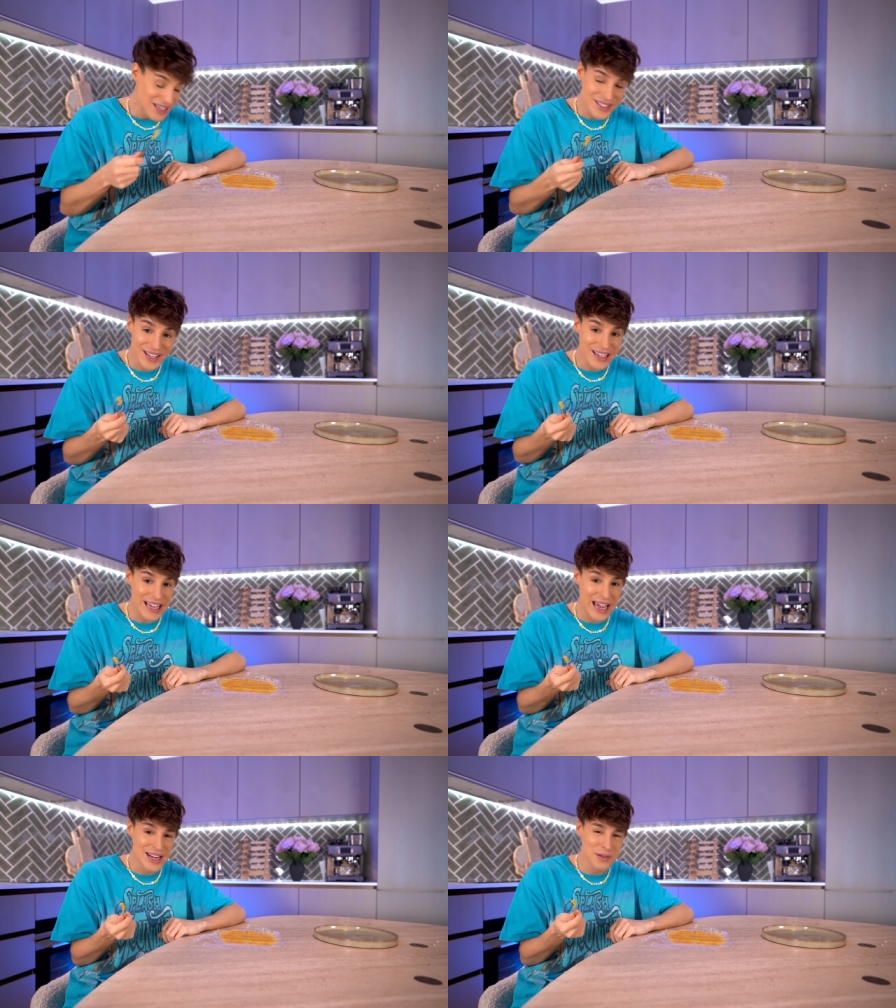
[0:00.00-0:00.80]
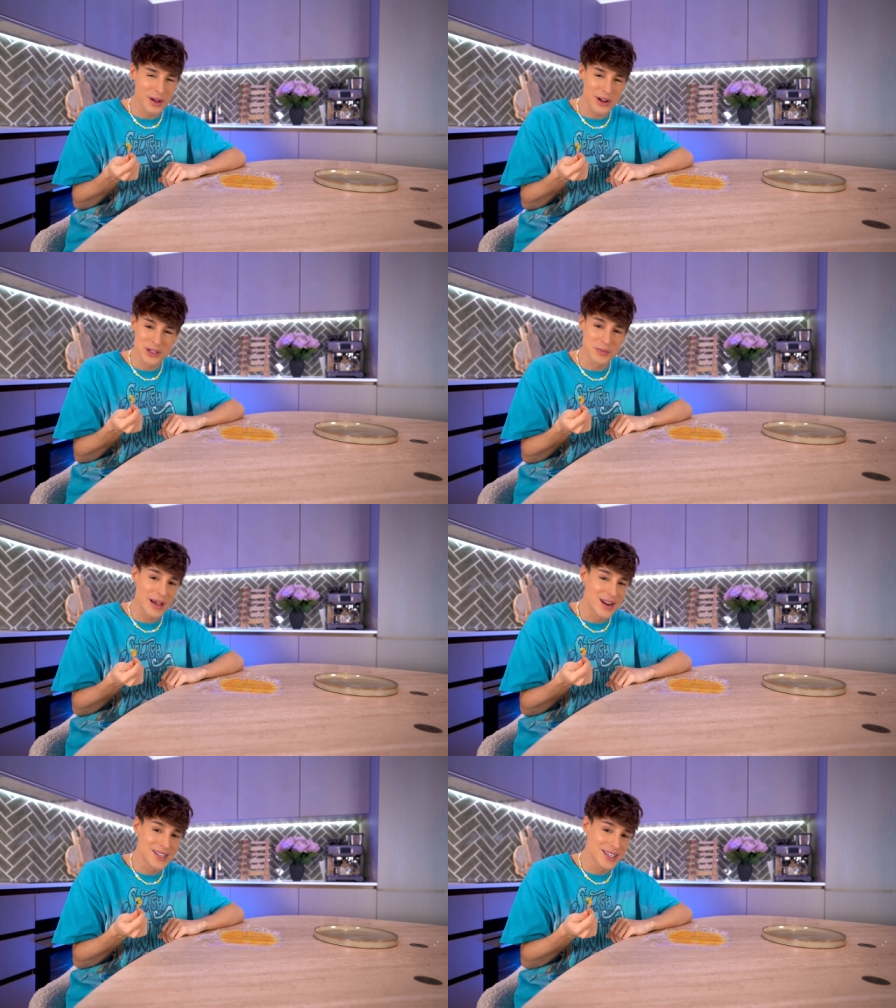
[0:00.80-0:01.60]
tastes like candy, but also
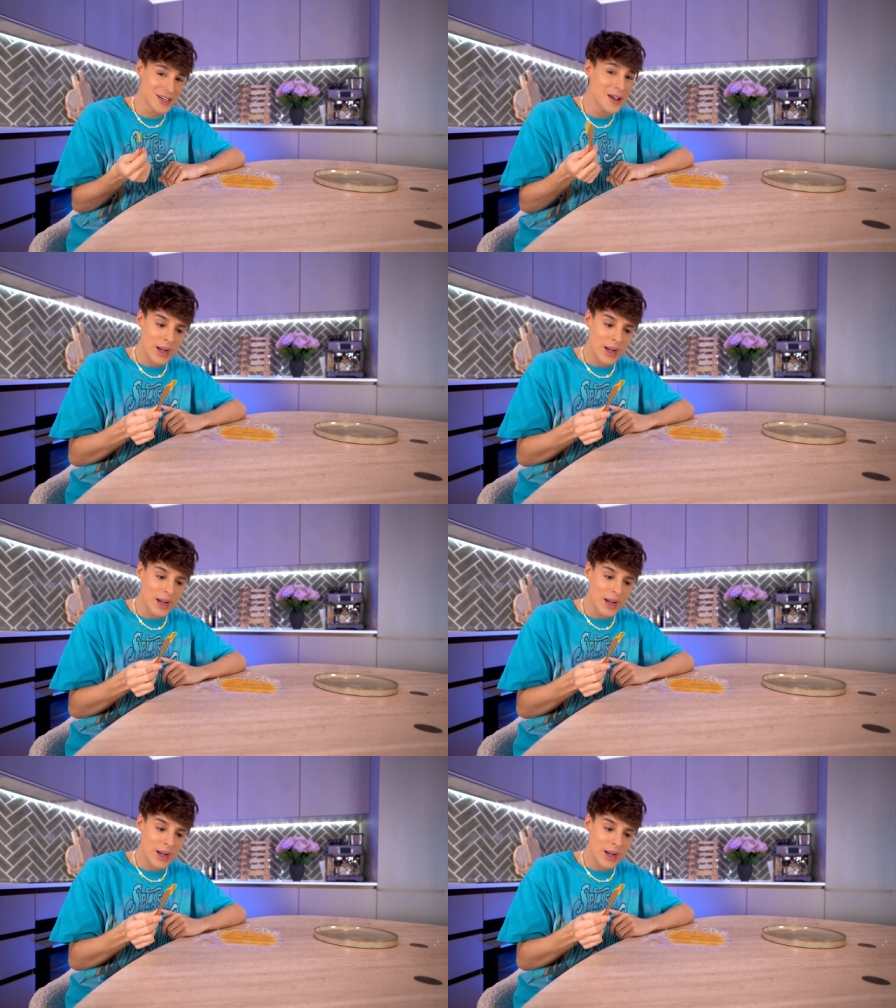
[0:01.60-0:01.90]
medicine.